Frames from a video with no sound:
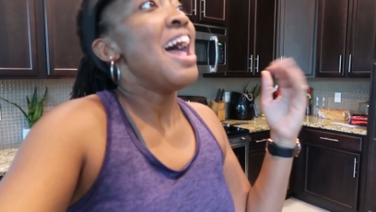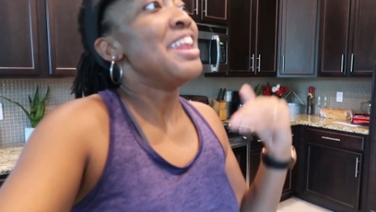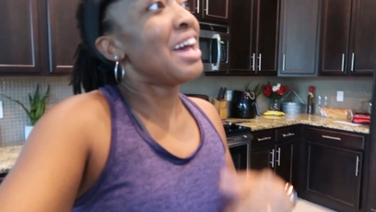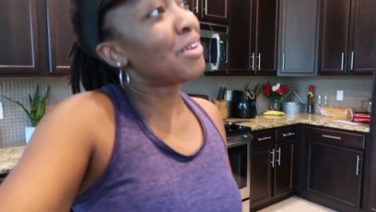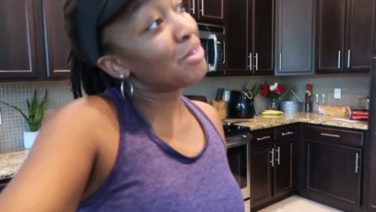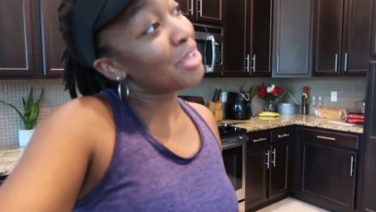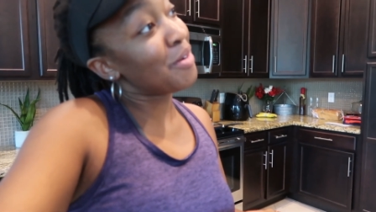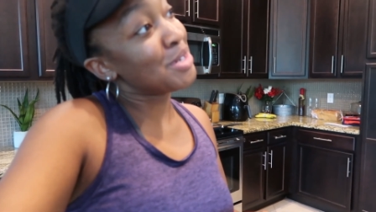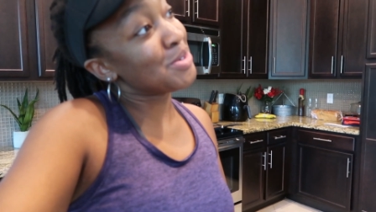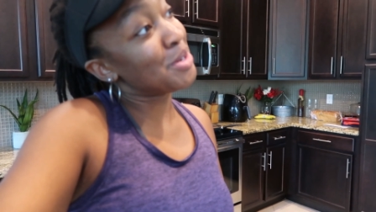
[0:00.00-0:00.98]
And not only
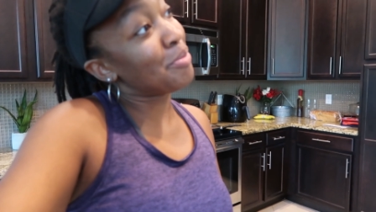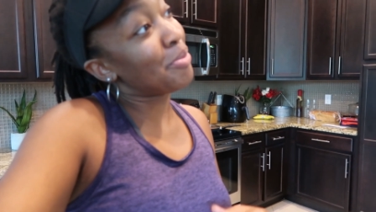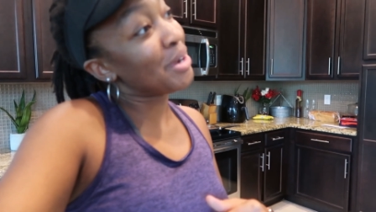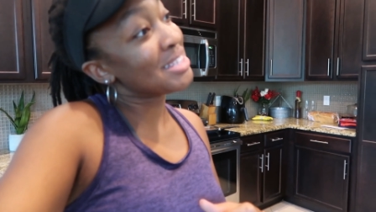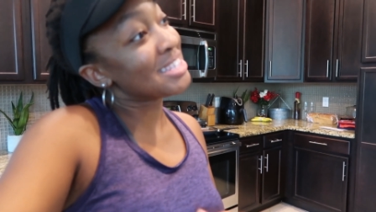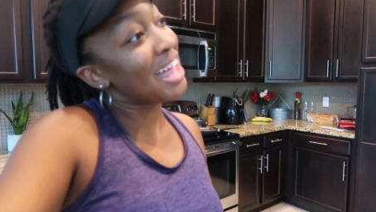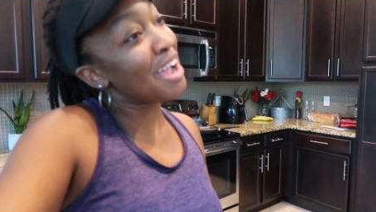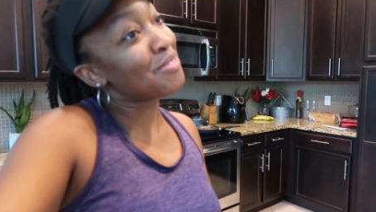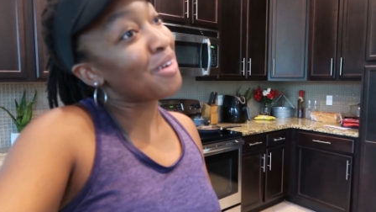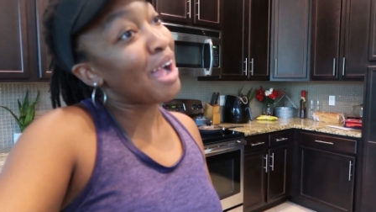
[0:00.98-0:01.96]
are we doing the Prince
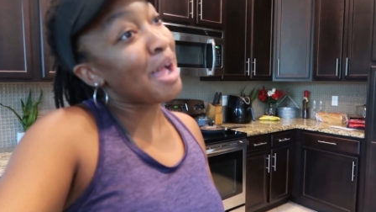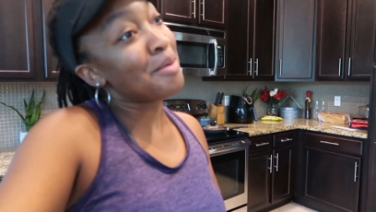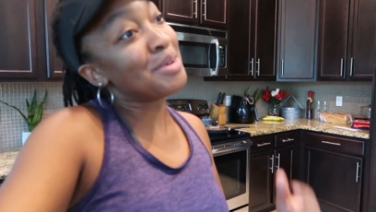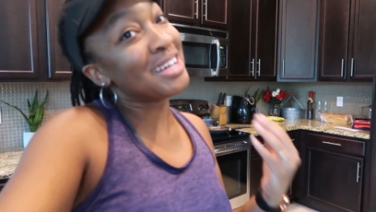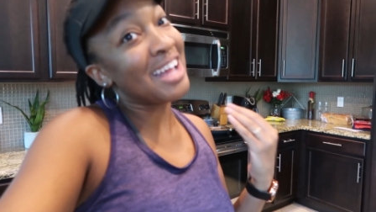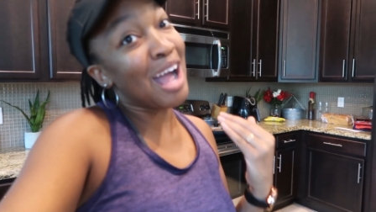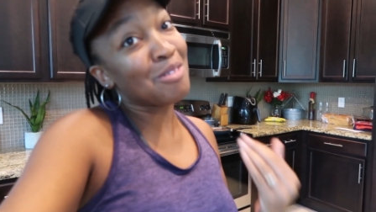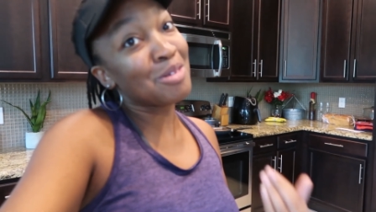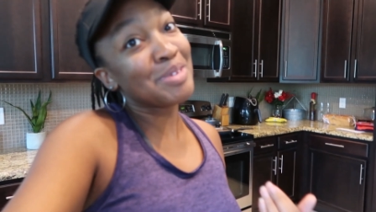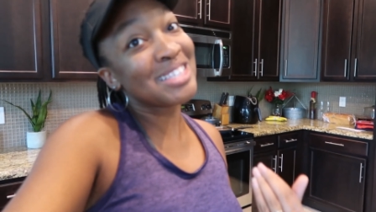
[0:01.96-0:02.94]
live ride, but
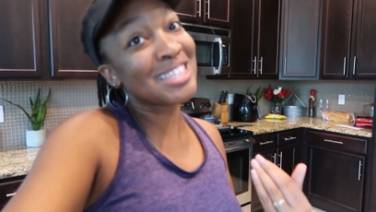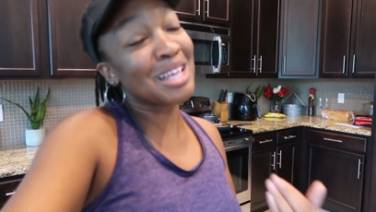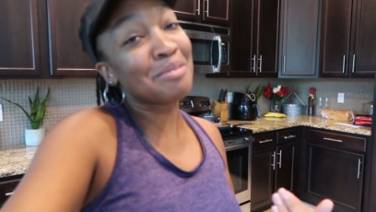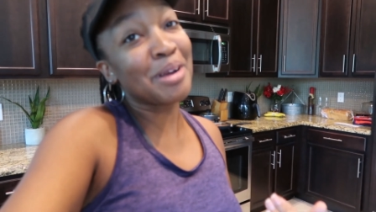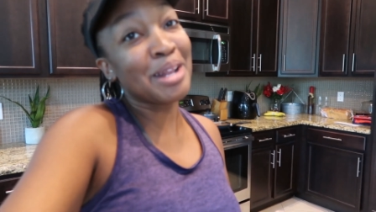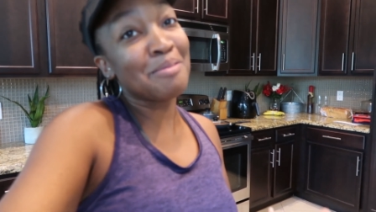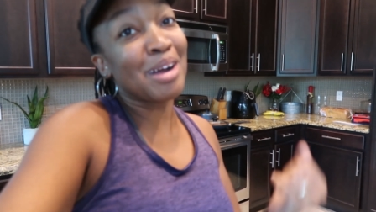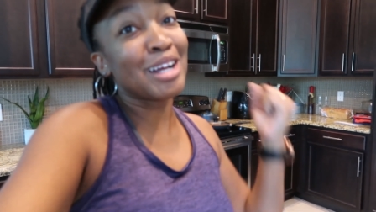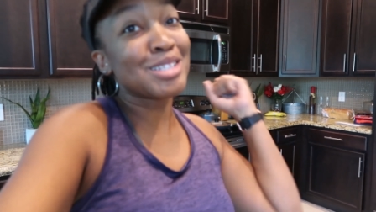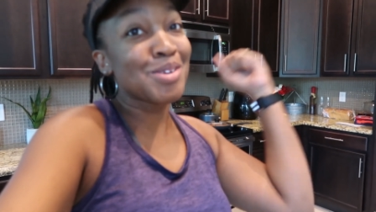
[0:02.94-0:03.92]
I will be celebrating
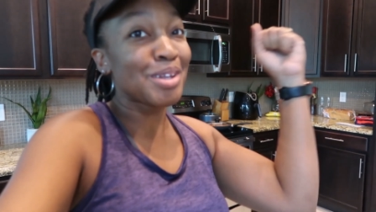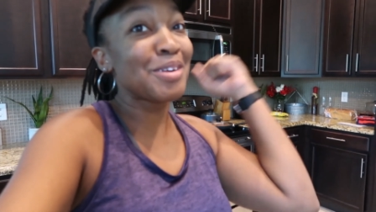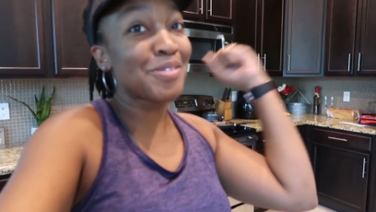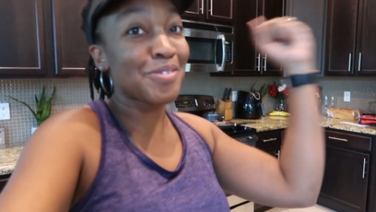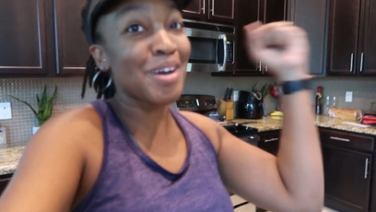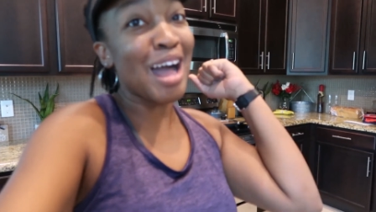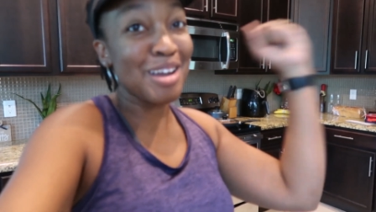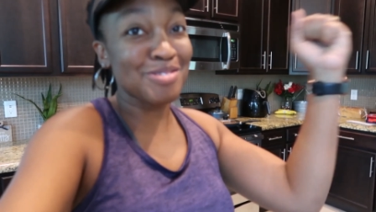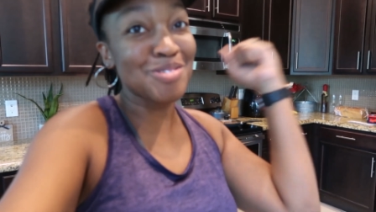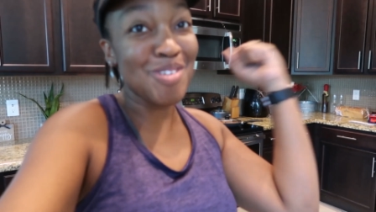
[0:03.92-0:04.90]
my
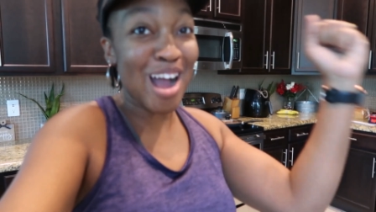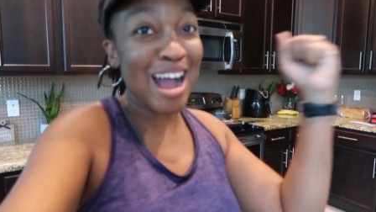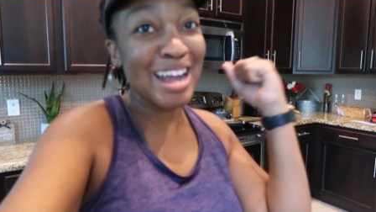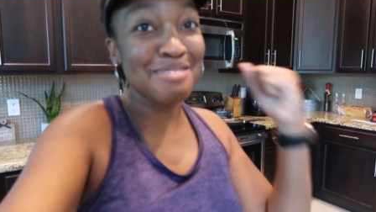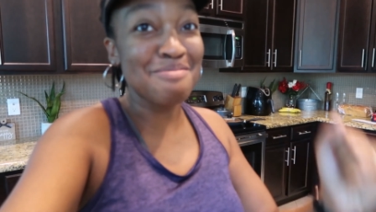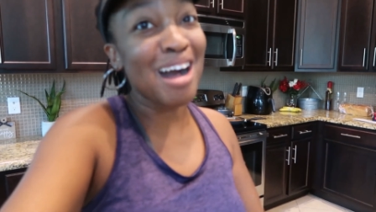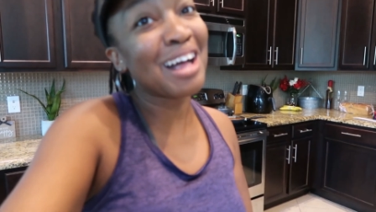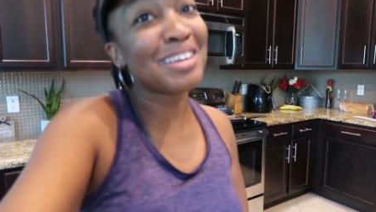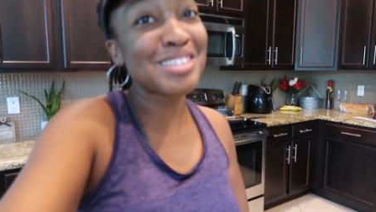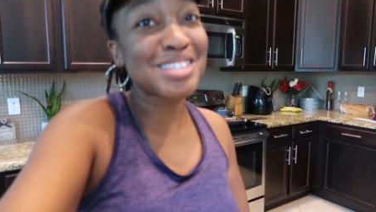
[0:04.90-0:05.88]
twenty-five ride
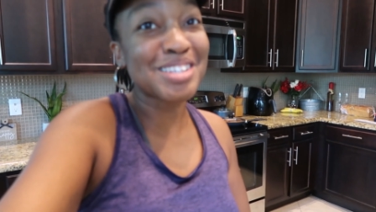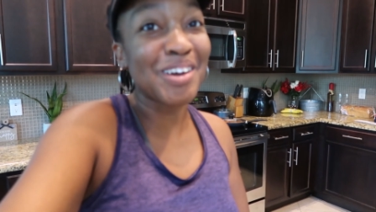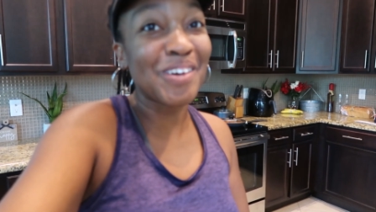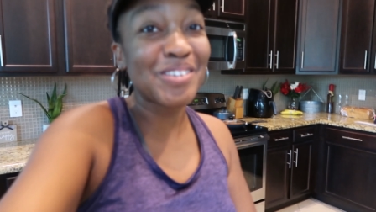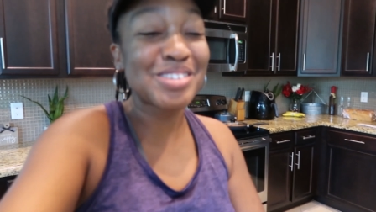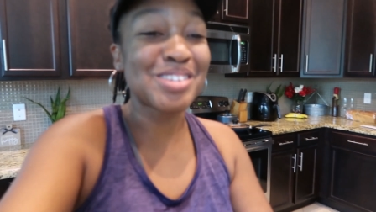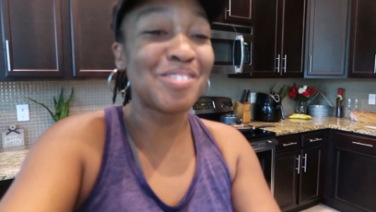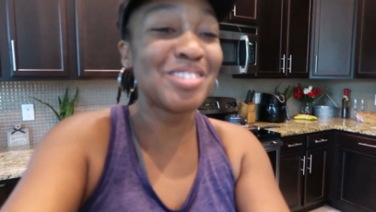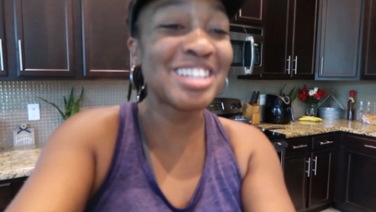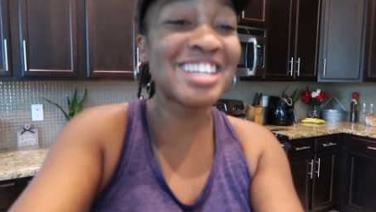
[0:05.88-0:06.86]
milestone, so
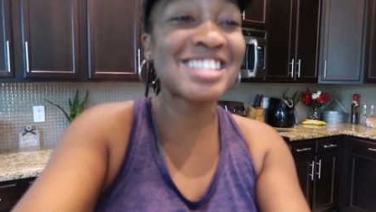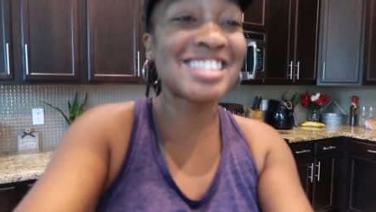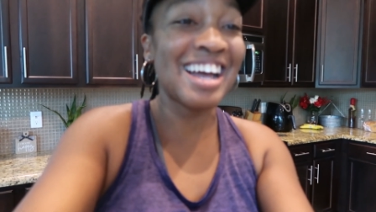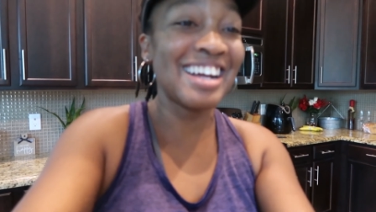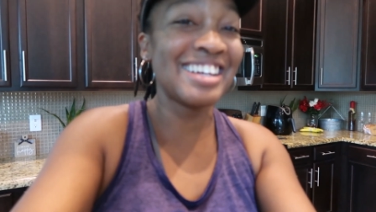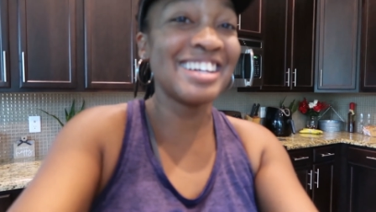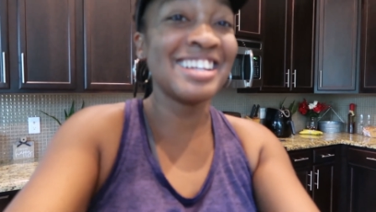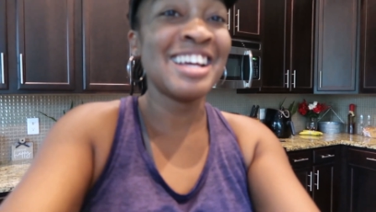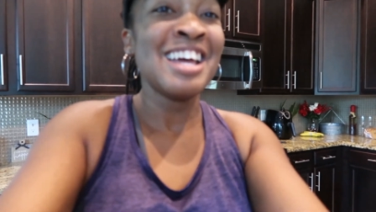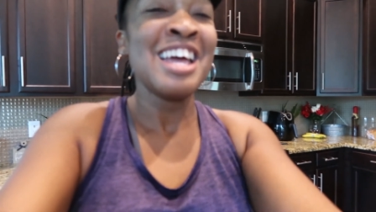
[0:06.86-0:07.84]
I'm really
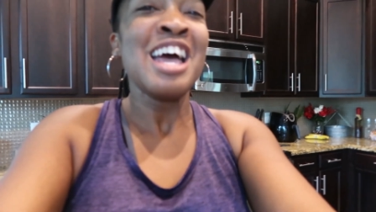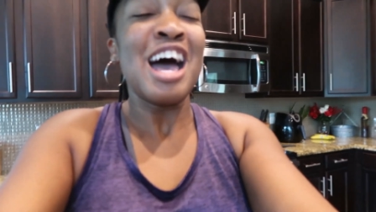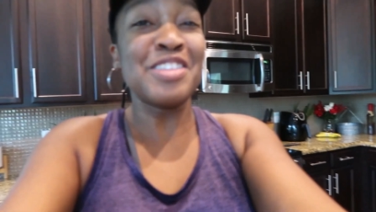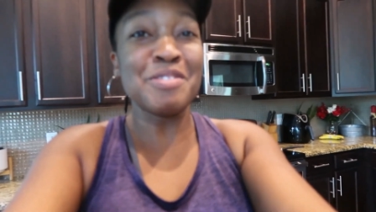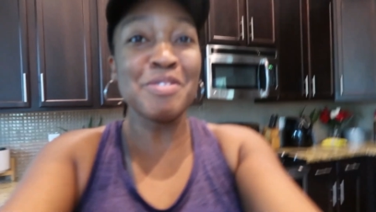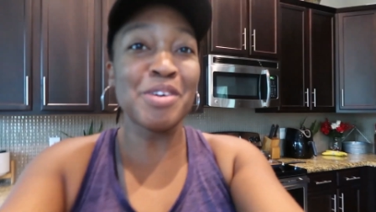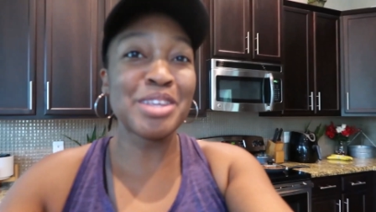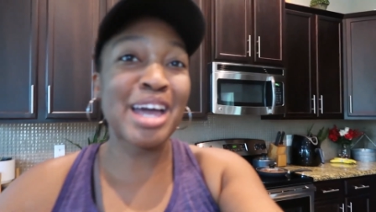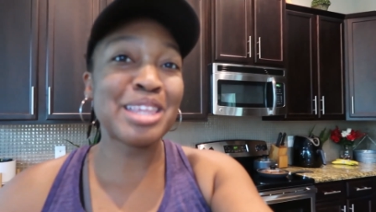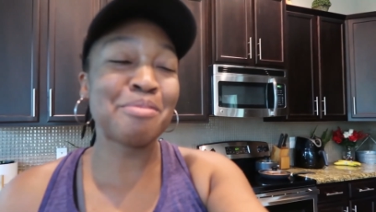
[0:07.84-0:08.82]
excited. I think we've
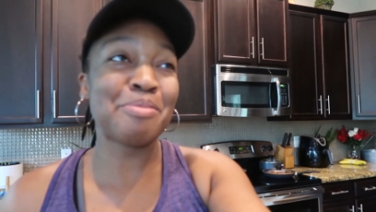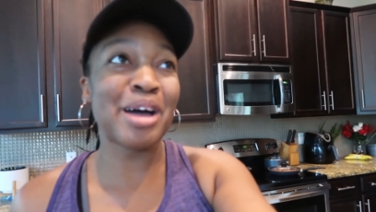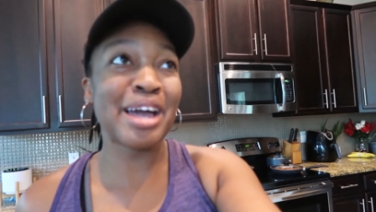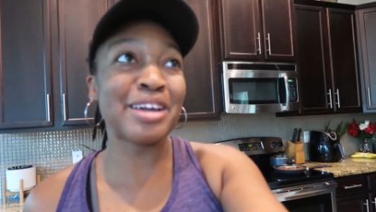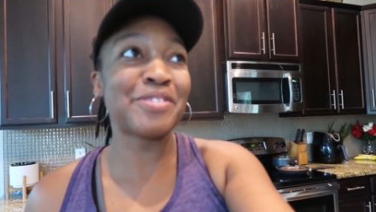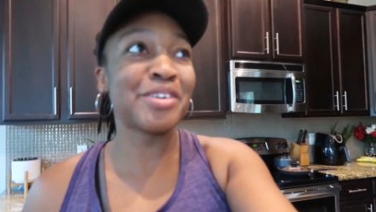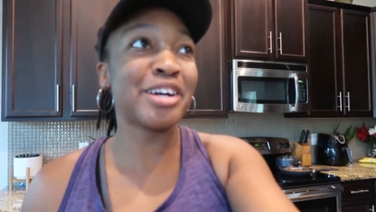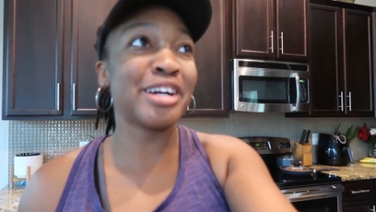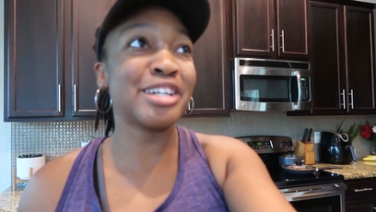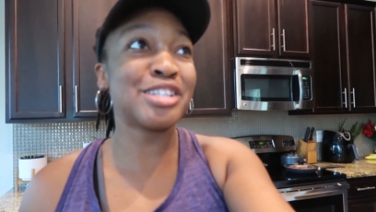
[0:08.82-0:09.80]
only had the bike
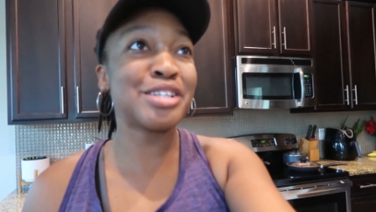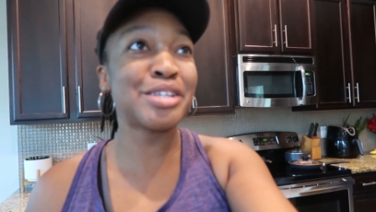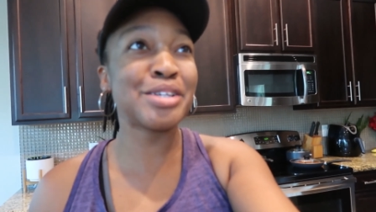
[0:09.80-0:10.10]
for